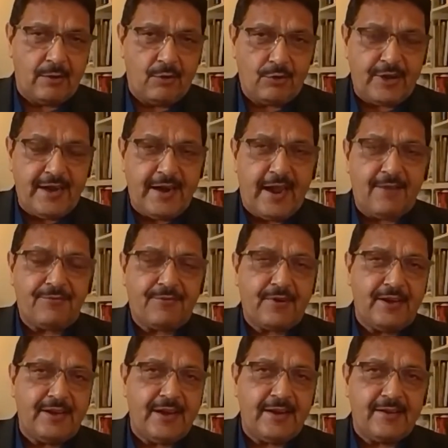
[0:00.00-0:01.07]
looking
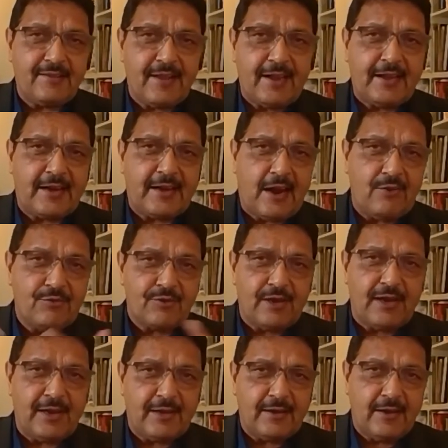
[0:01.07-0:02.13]
after India Design
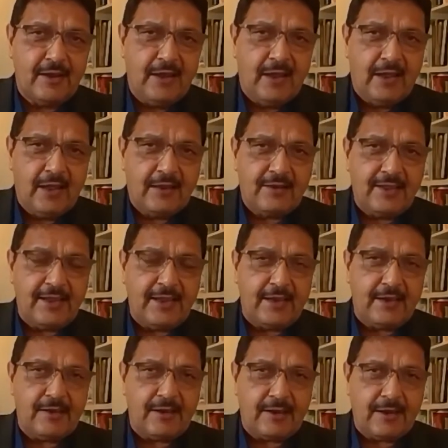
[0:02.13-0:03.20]
Council and
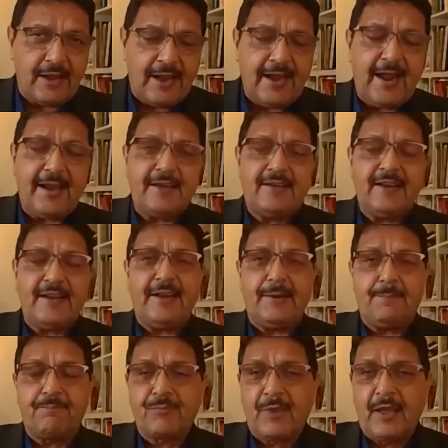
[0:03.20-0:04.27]
the
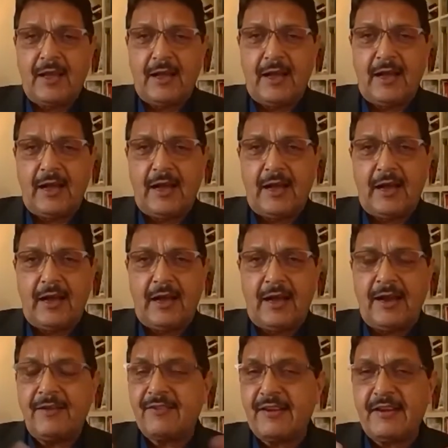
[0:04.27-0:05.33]
NIT,
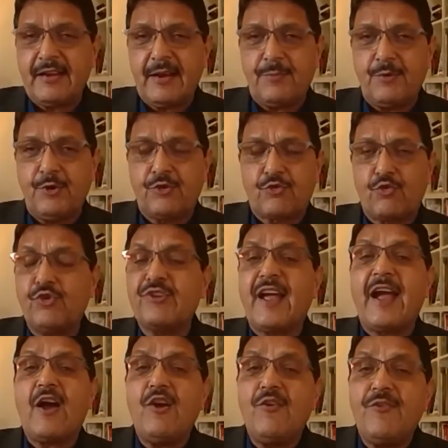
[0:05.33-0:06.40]
and setting up new schools,
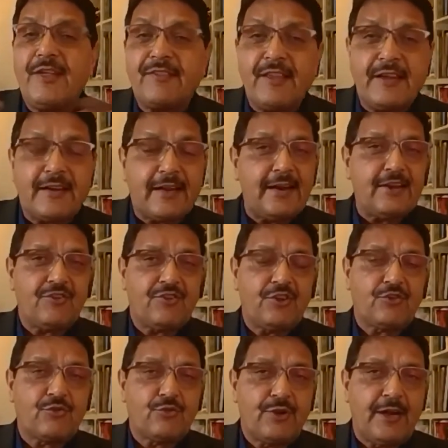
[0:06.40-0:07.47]
I always encourage
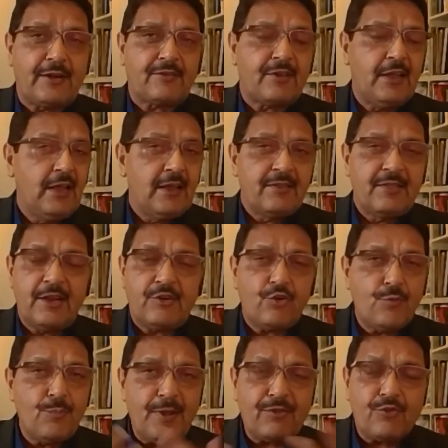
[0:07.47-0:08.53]
the students that
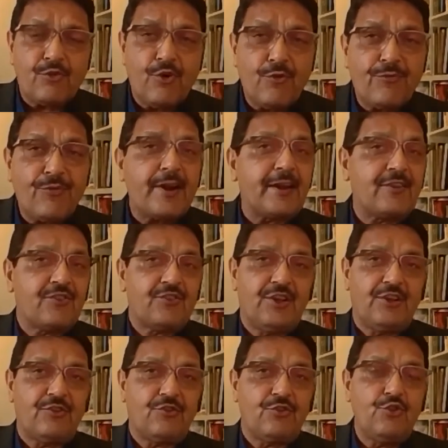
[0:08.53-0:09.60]
you must go for
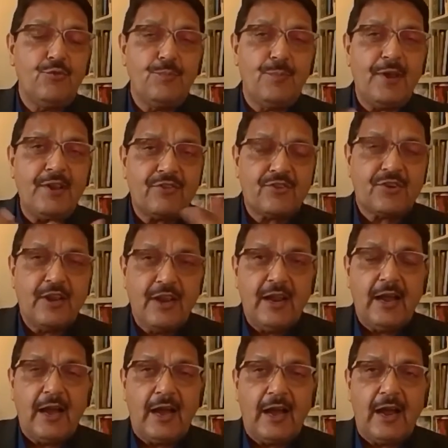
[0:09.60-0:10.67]
exchange. You must
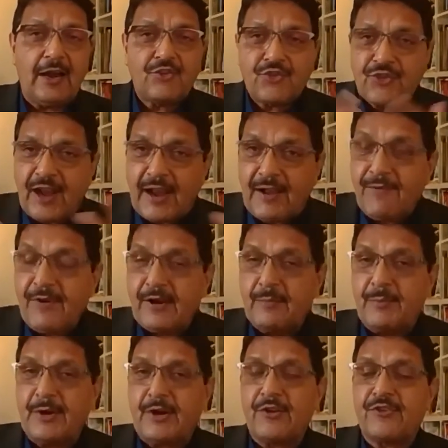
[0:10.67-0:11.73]
travel,
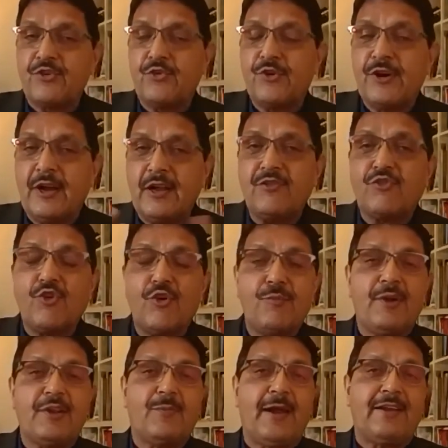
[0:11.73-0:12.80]
because you learn so
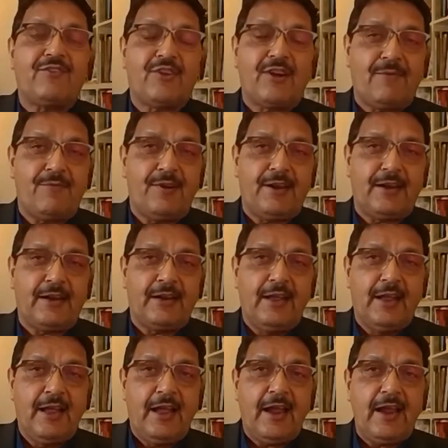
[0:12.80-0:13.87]
much by traveling.
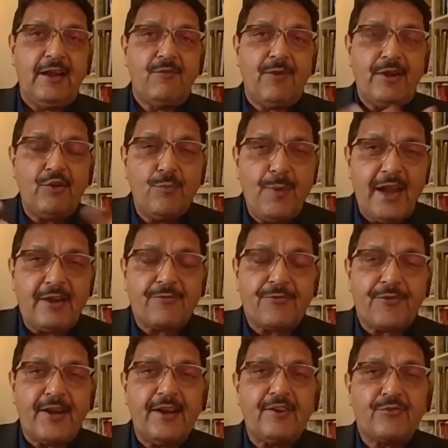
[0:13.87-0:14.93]
And when you make
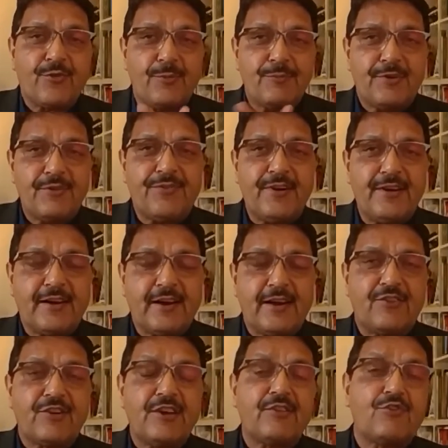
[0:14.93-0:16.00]
friends from different
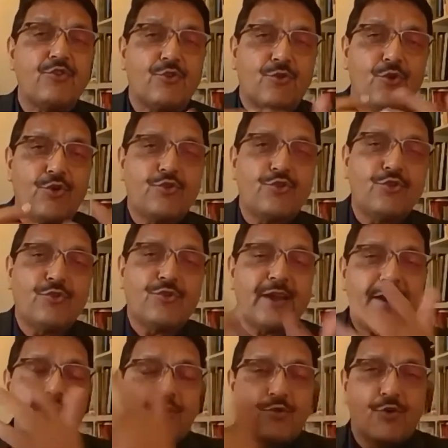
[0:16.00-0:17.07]
countries, you go to
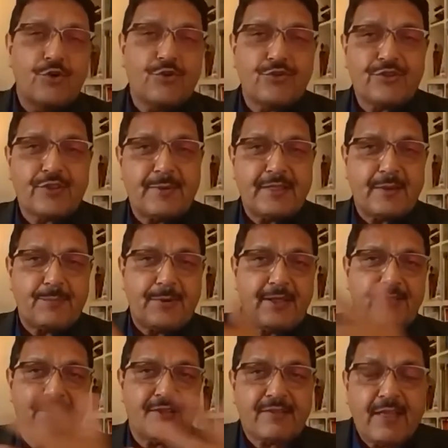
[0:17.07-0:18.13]
UK and you go to some other
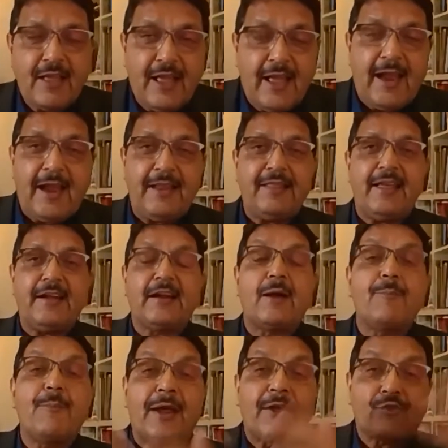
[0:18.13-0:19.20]
places and then
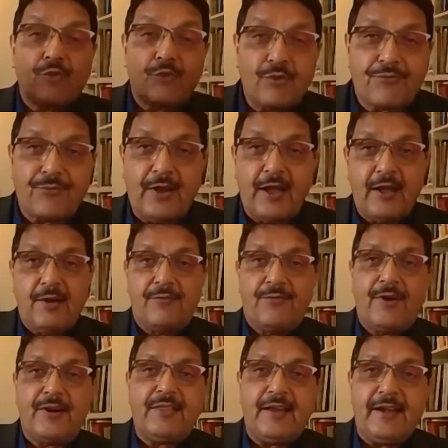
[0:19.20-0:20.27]
come back. So the
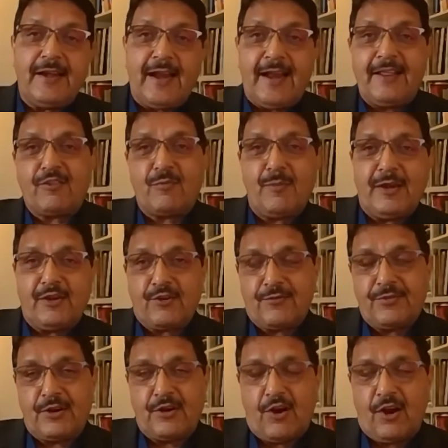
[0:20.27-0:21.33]
further enhancement
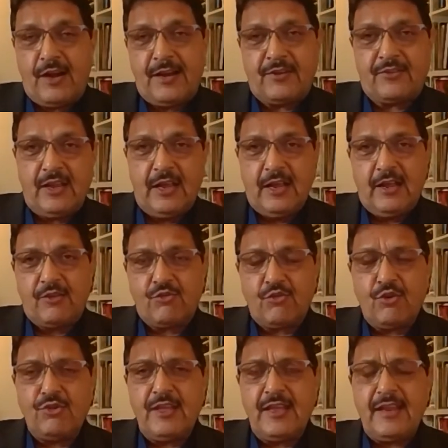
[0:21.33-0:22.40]
of the knowledge.
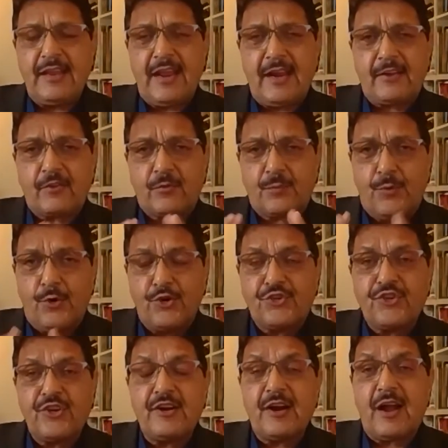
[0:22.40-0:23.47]
So the
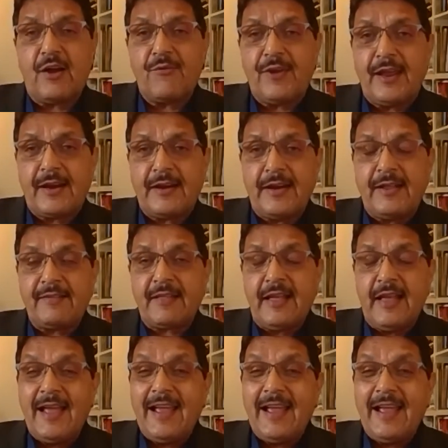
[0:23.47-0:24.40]
exposure, awareness,